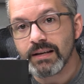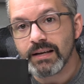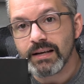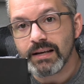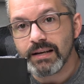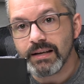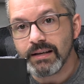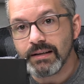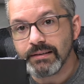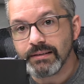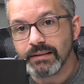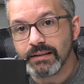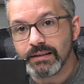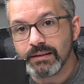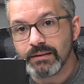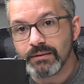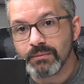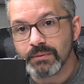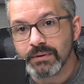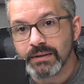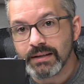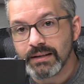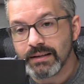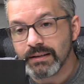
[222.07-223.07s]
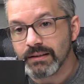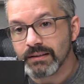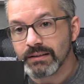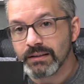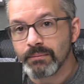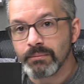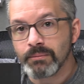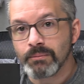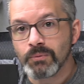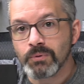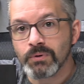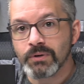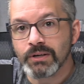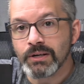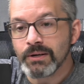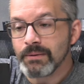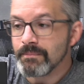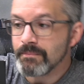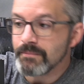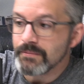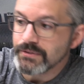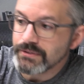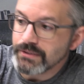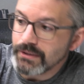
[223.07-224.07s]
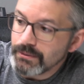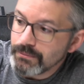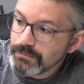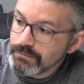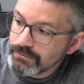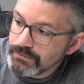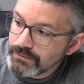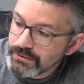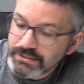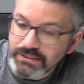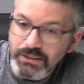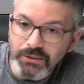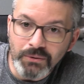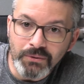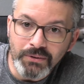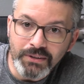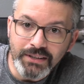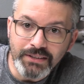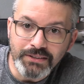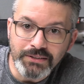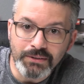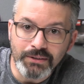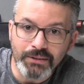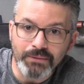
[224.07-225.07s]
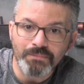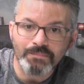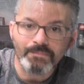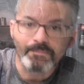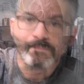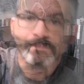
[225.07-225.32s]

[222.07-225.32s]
And we got a couple more to go, so let's go and get to it.